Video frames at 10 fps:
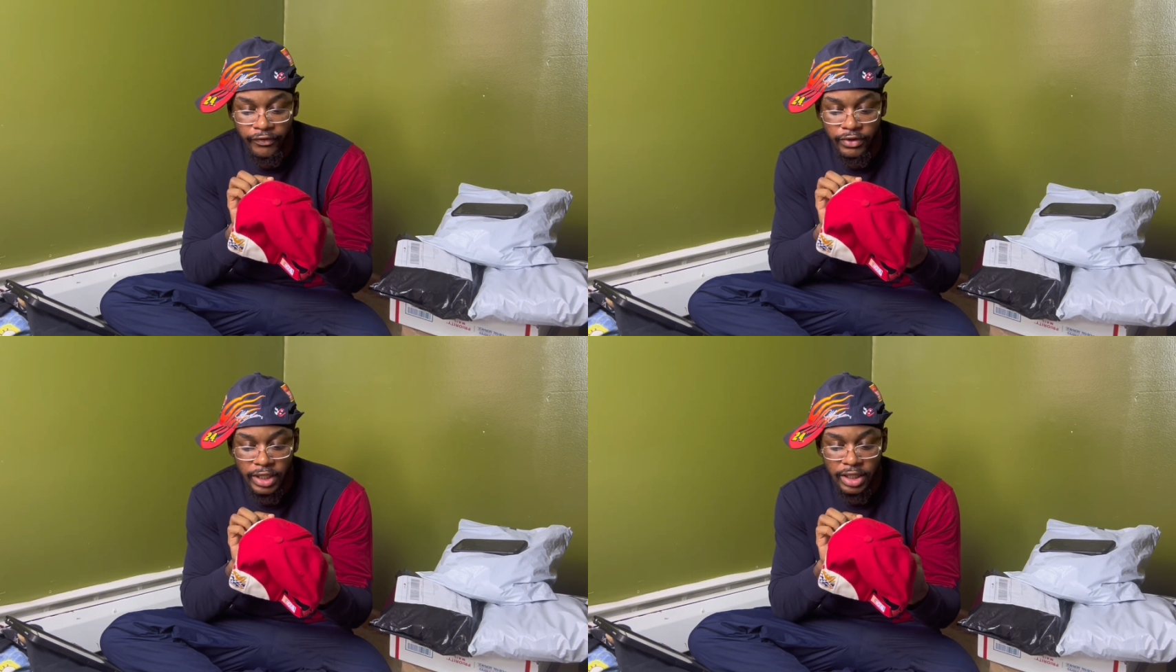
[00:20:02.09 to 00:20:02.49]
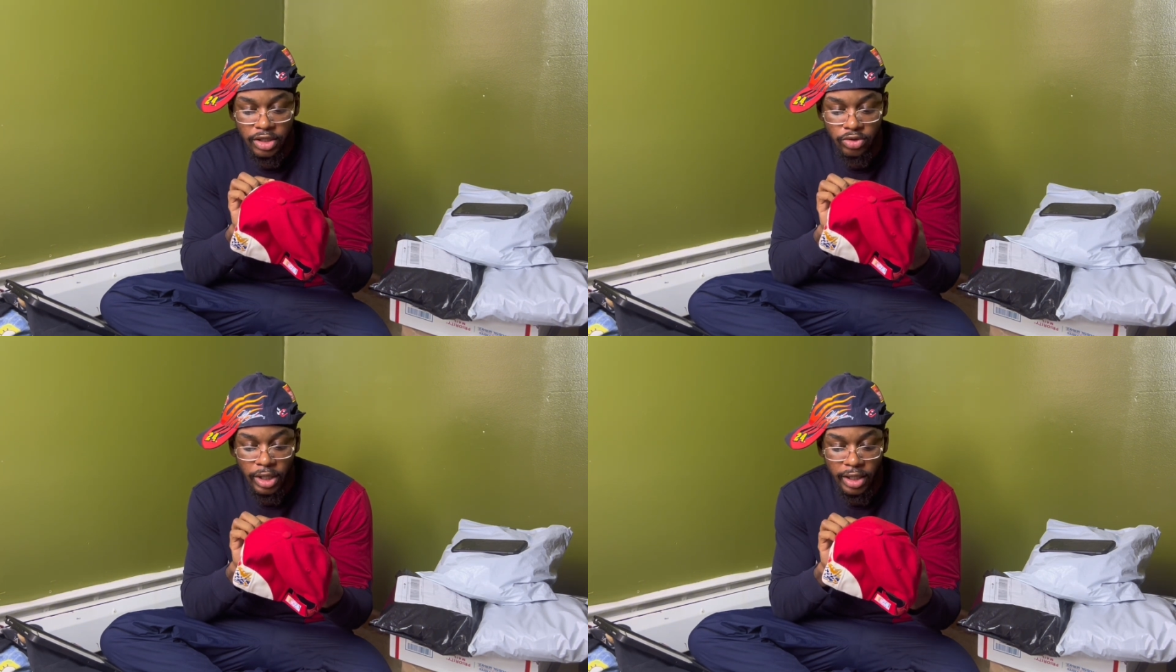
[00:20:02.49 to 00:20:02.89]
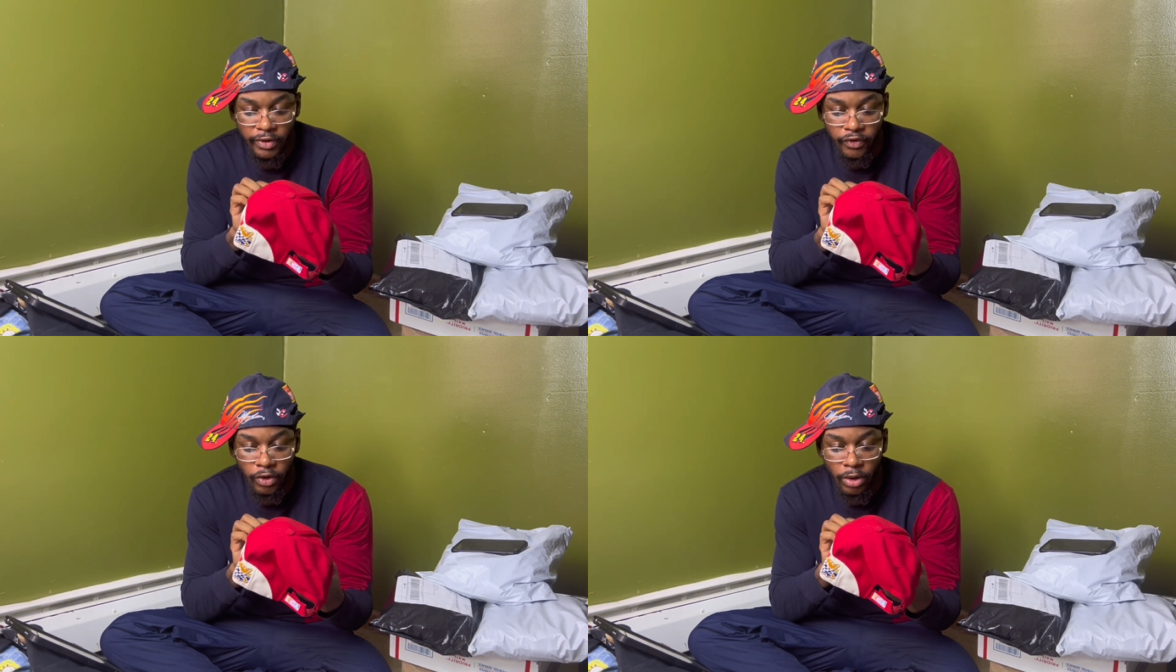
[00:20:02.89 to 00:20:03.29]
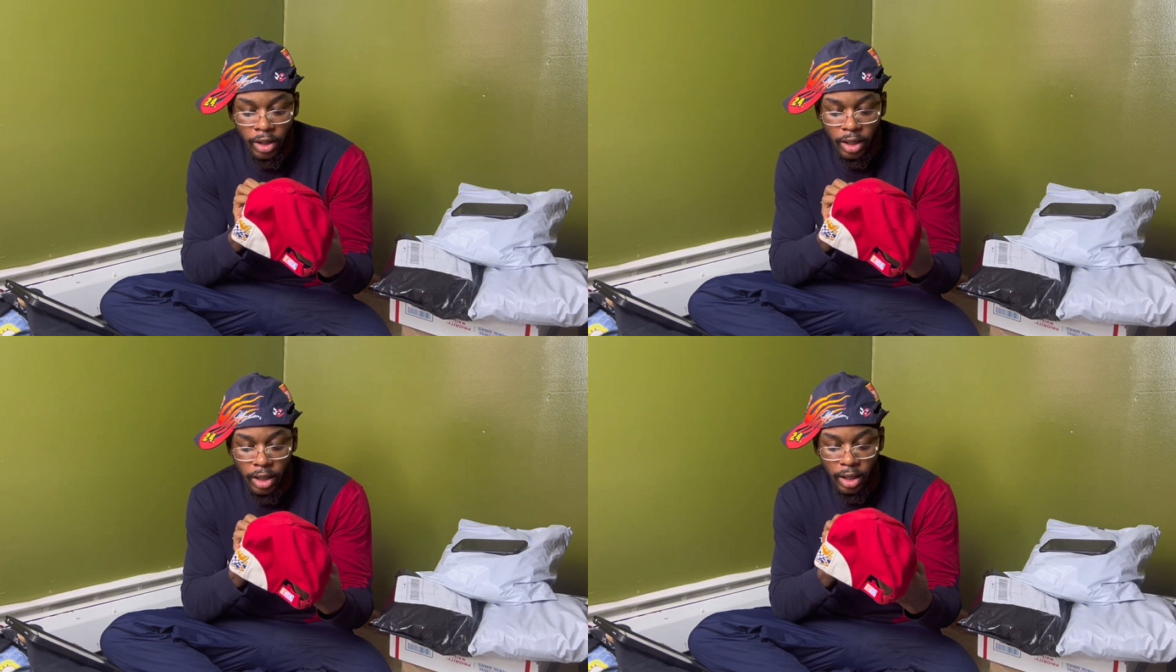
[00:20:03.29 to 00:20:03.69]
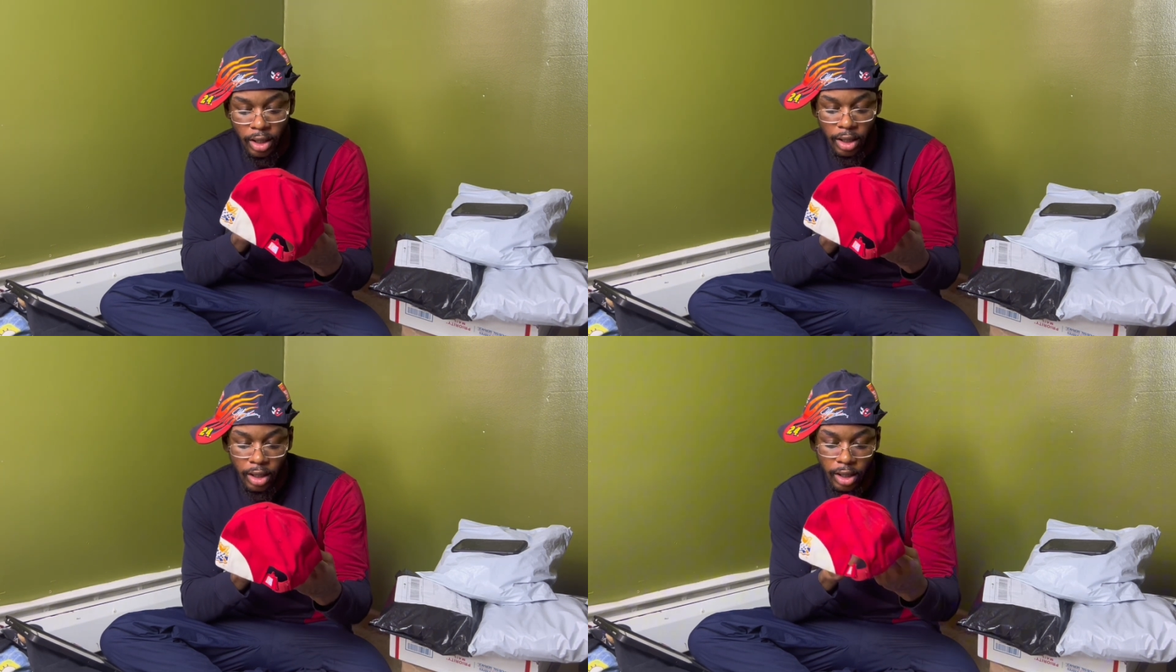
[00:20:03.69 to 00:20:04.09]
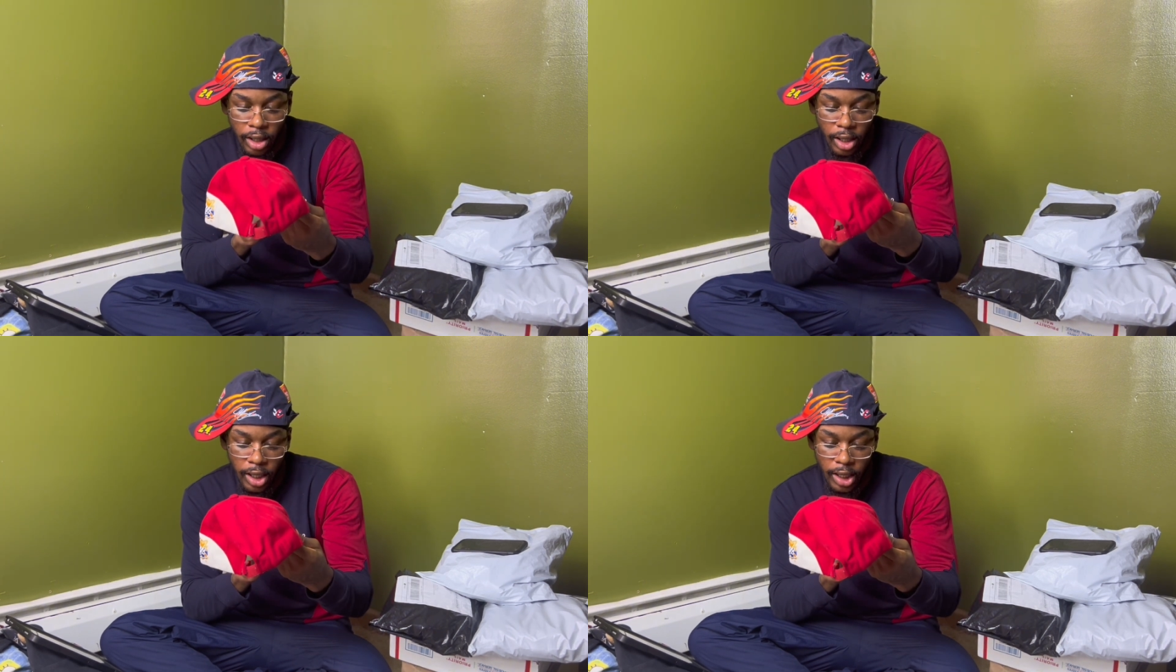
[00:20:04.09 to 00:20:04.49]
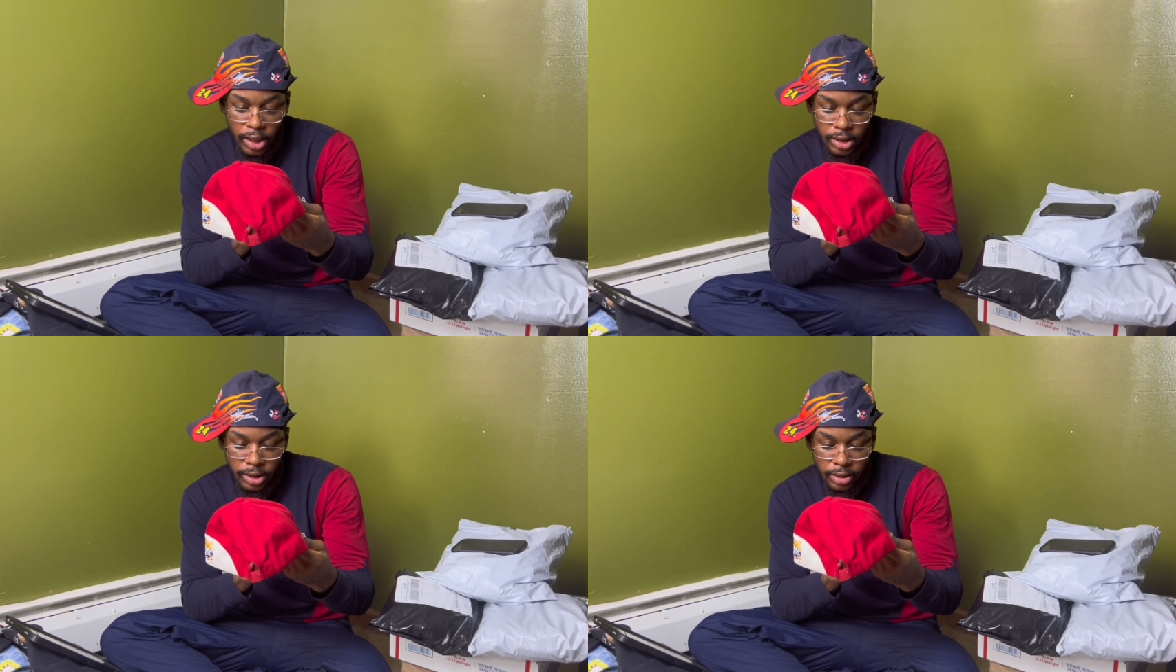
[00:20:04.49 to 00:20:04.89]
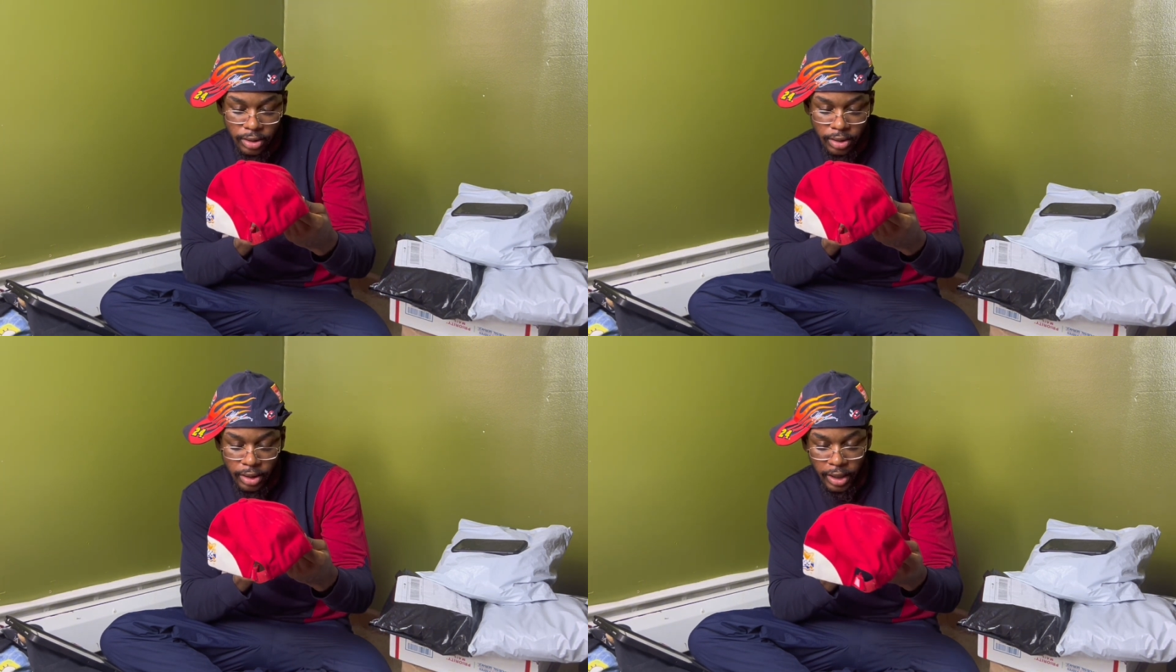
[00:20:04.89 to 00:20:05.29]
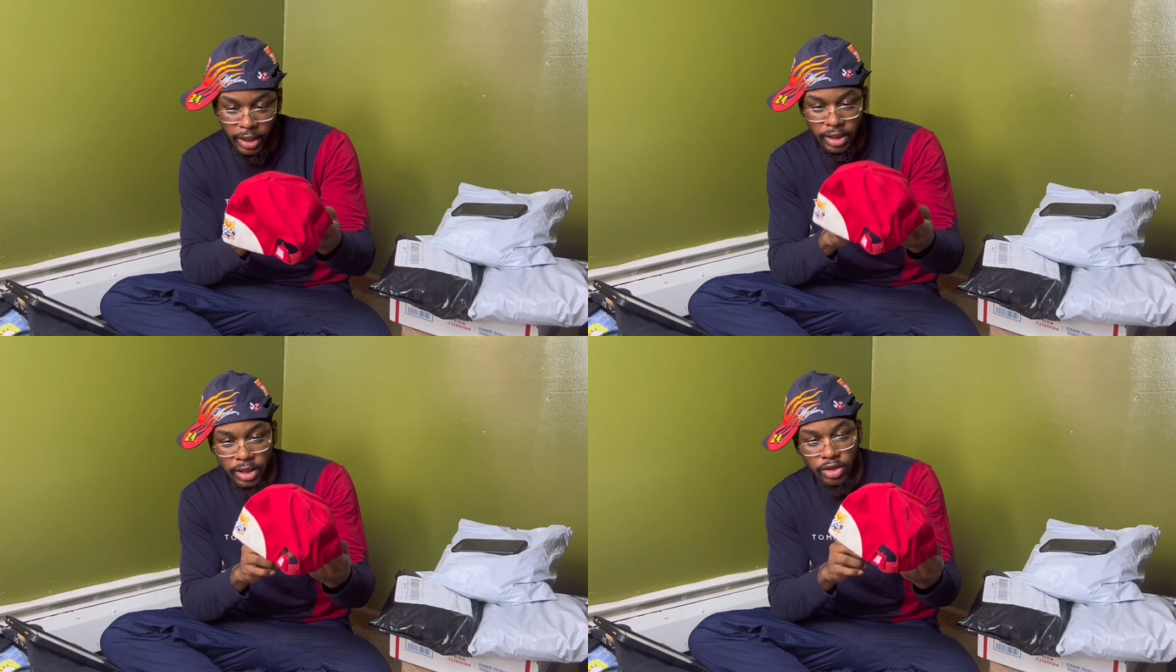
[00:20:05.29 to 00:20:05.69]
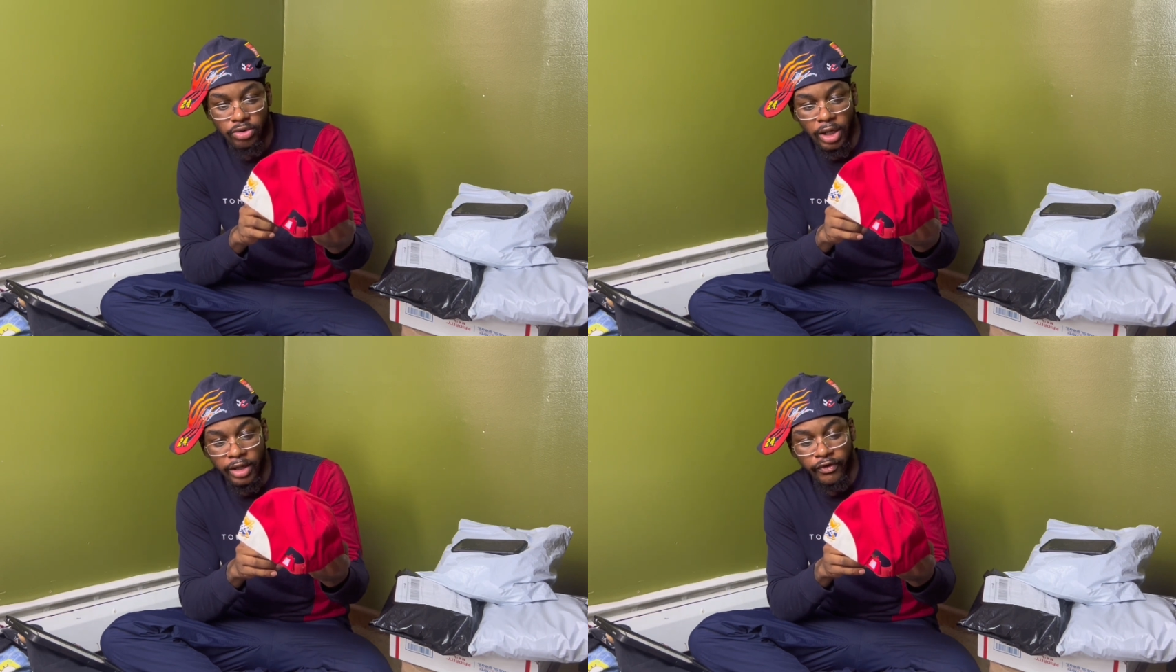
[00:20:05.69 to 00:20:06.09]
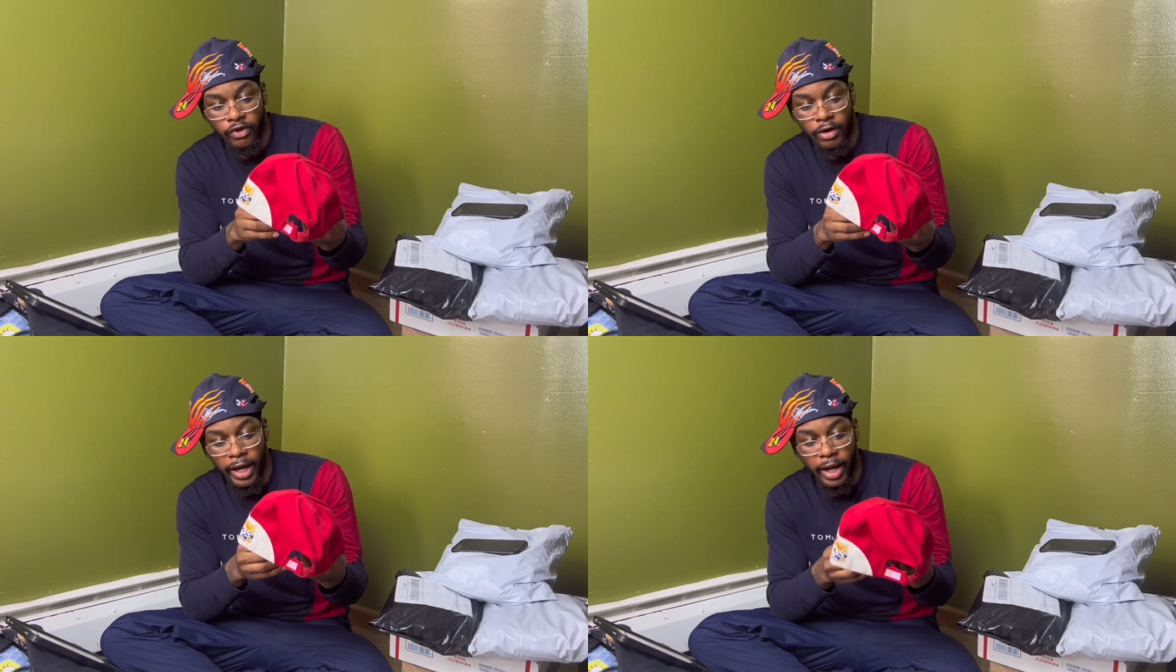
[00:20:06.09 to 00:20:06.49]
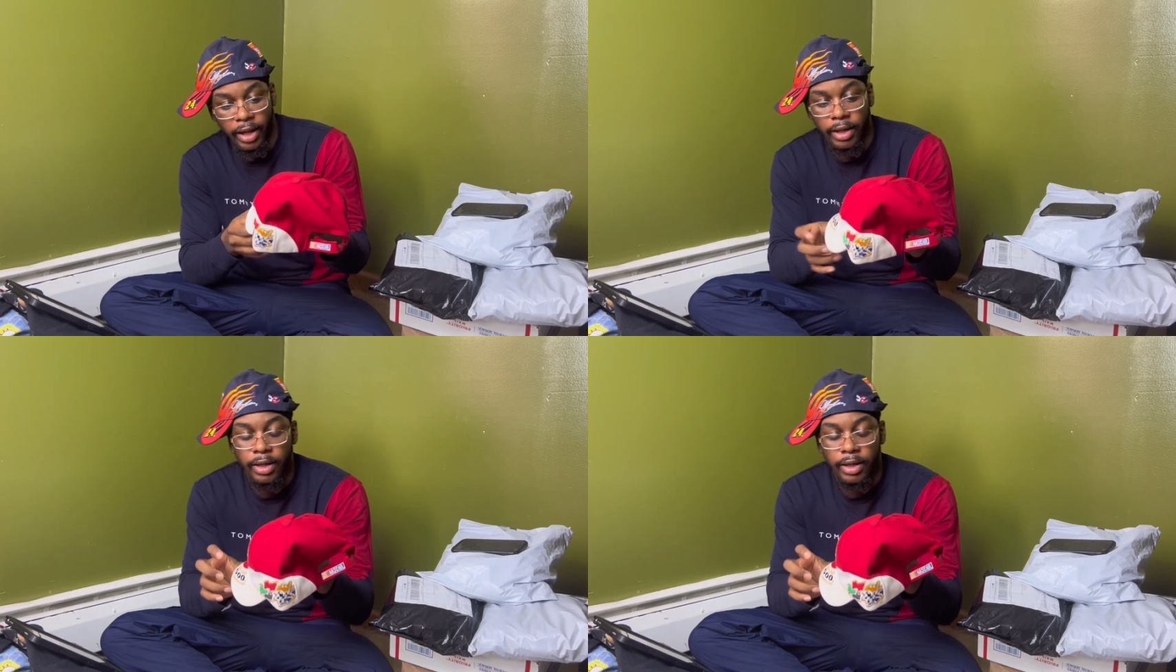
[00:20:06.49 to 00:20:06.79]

This is two thousand four. Uh, yeah, this is two thousand four hat.